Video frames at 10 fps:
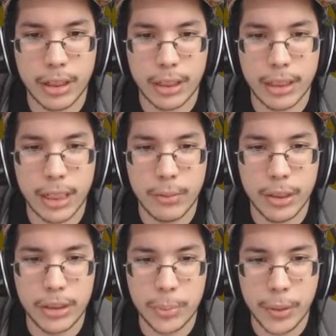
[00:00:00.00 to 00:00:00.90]
like that, why are
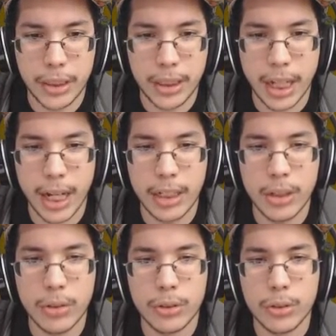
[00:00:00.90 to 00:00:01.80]
you spinning? I
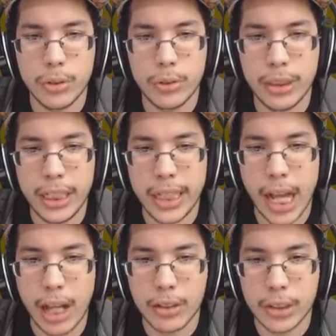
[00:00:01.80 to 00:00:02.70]
go to the
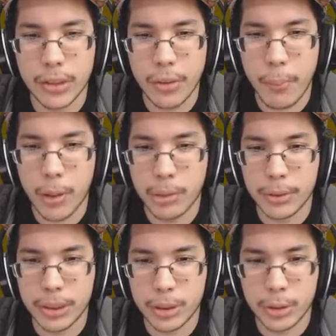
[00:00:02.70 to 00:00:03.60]
Paldea
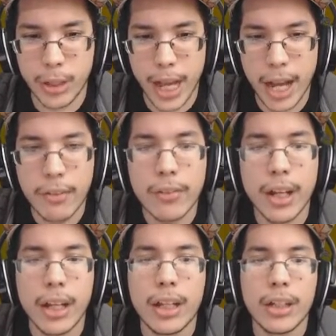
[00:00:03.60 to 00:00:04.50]
Pokemon School. Have
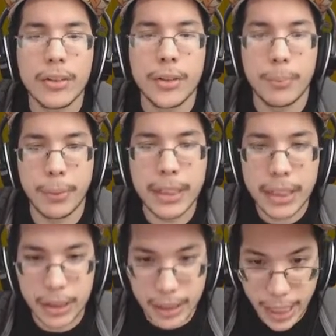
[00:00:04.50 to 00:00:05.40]
you been there
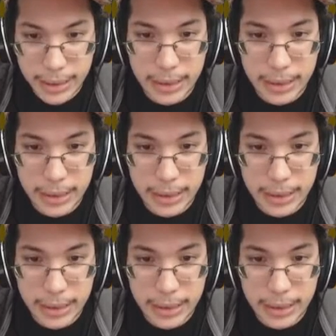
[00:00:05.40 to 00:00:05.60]
yet?